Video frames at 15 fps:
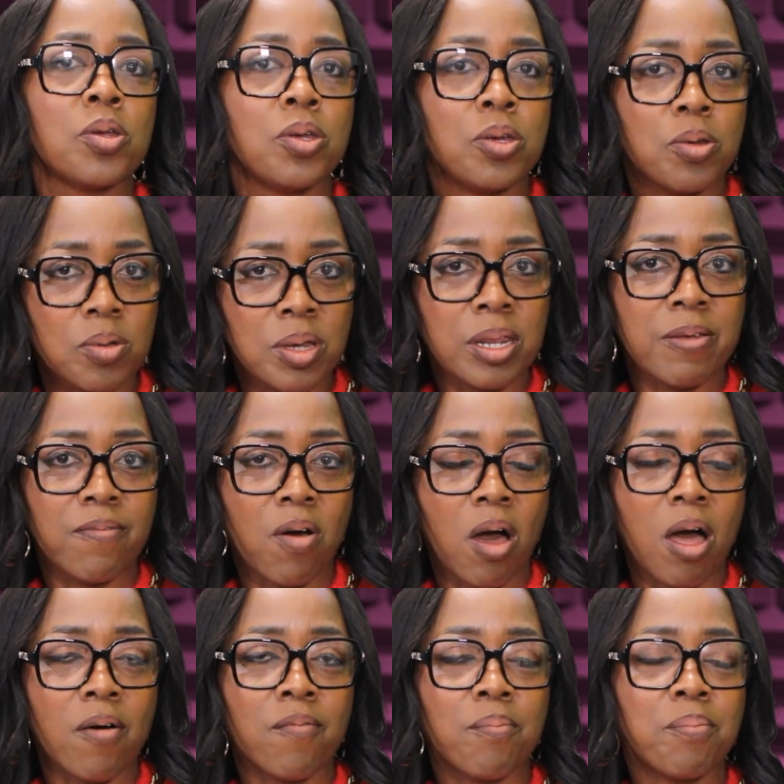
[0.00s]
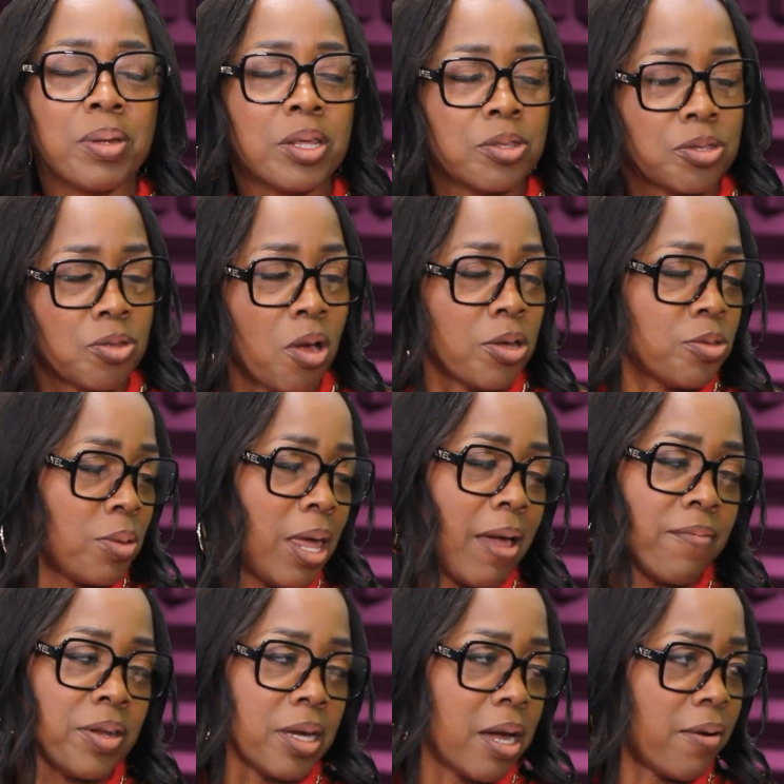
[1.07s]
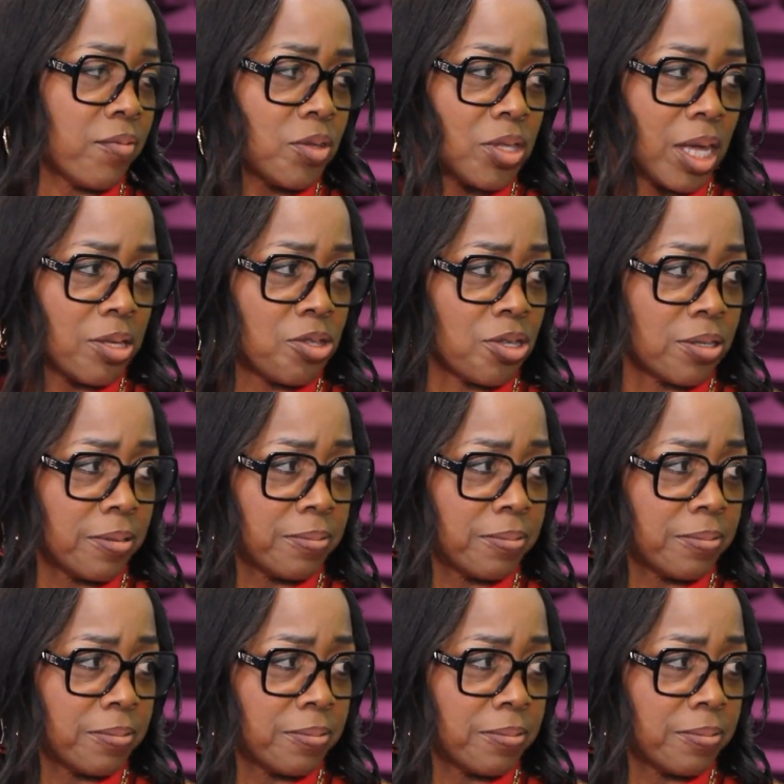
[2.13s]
you can evolve, but it starts with having a conversation.